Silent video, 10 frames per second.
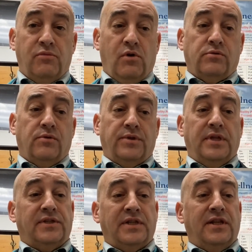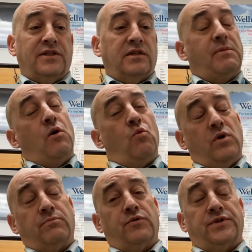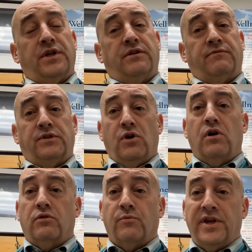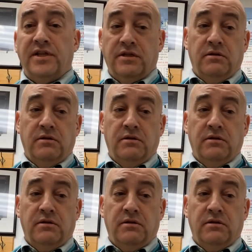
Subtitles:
although the incidence is about 1% of the dog rate.